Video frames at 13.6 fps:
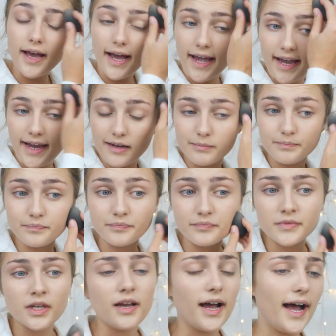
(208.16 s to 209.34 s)
here.
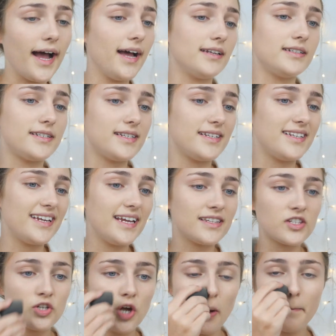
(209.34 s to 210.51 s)
And
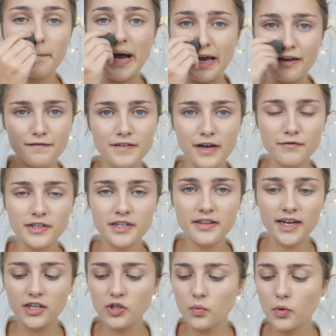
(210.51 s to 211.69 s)
it's not my favourite
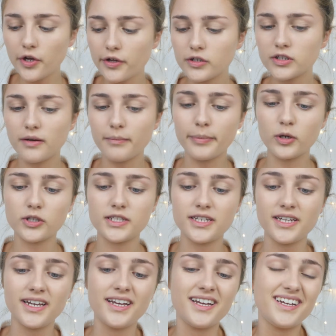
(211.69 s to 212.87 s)
thing in the world, but
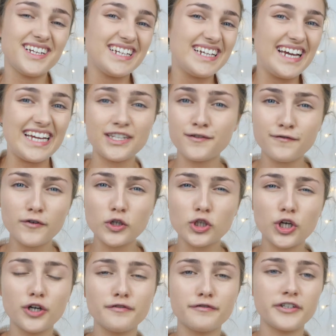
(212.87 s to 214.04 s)
it's full
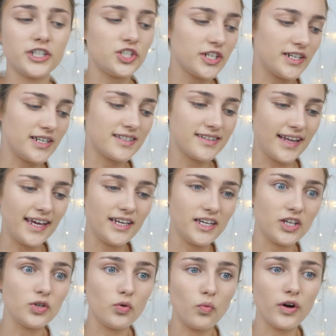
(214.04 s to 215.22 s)
coverage and it's like,
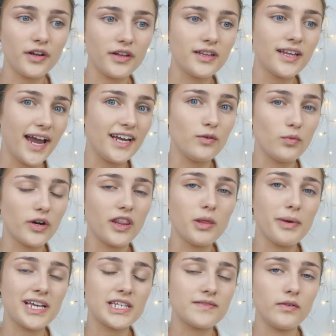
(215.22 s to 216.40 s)
you know, one of the
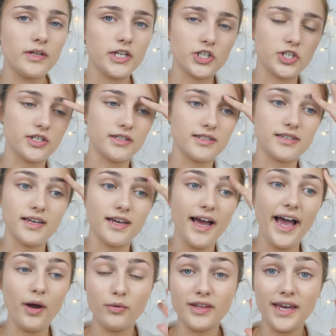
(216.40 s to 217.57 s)
best foundations
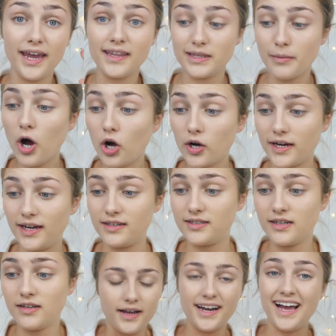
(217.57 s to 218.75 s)
out there in the
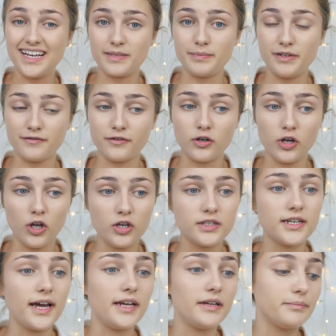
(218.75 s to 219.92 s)
market, and it has been for a long
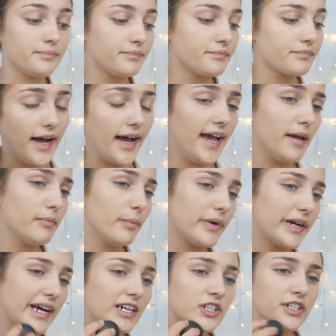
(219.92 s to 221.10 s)
time.
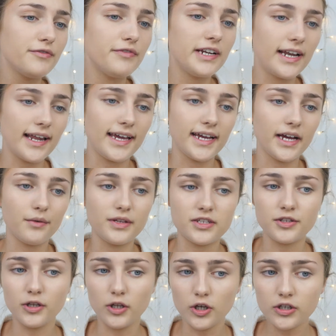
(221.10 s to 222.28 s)
But I actually really like how
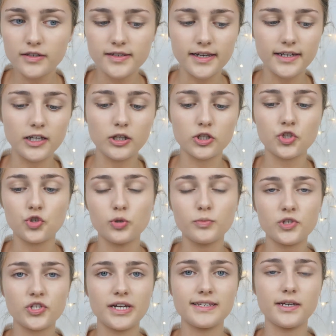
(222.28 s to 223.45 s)
this looks, and it looks so
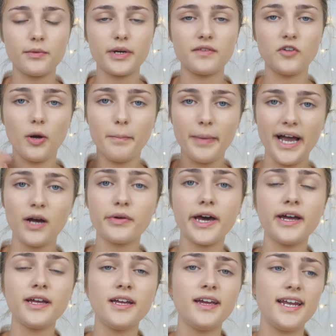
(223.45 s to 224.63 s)
much nicer when I've got
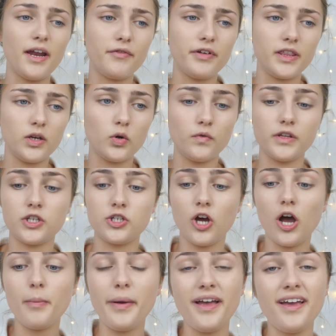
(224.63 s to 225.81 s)
powder and everything over the
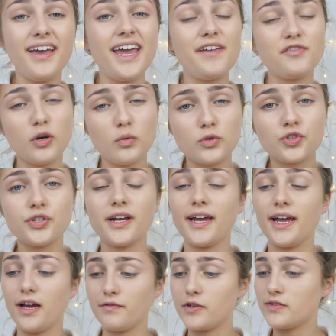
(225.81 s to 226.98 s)
top. If you're wondering, I
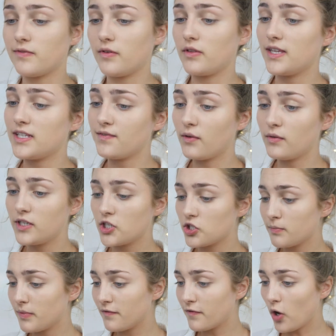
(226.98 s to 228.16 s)
have used this
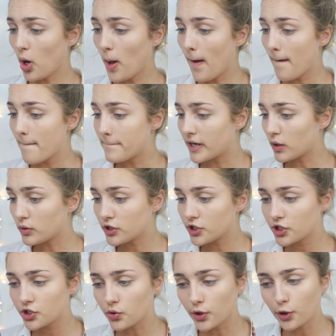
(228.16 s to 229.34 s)
foundation before, but I wanted
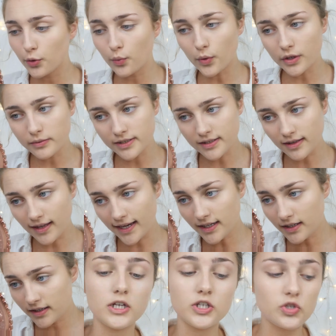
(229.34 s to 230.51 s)
to show you what it was like.
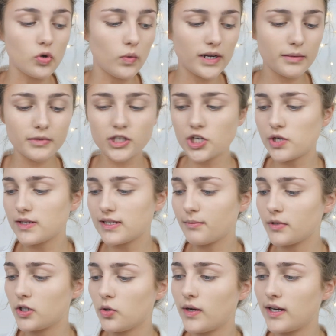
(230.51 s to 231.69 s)
So what I'm going to do is I'm
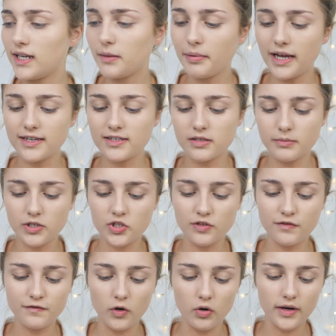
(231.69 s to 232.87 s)
going to quickly apply some
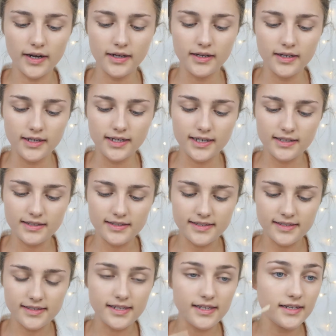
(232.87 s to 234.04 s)
Sephora
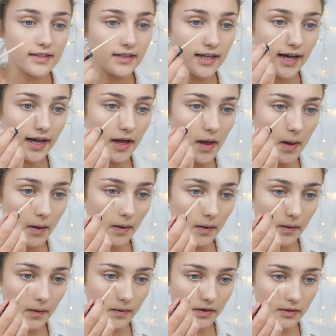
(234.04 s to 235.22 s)
concealer
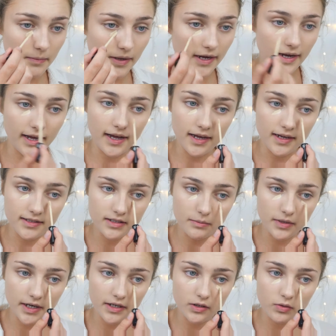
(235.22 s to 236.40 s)
under my eyes.
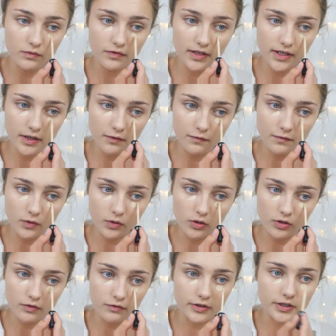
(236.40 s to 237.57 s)
I'm kind of going for like a full
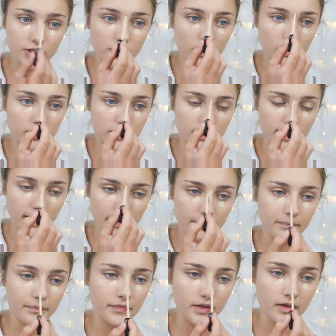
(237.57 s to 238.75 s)
coverage look today.
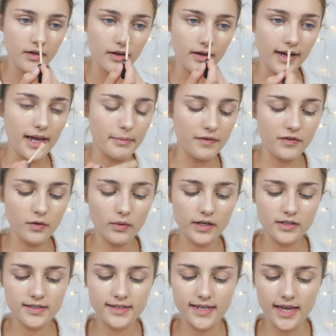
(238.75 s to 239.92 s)
If you want to
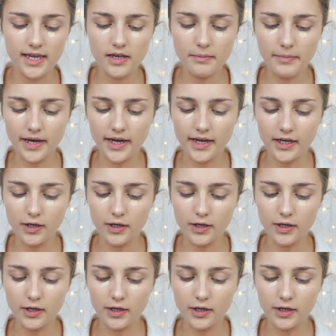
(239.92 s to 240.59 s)
see my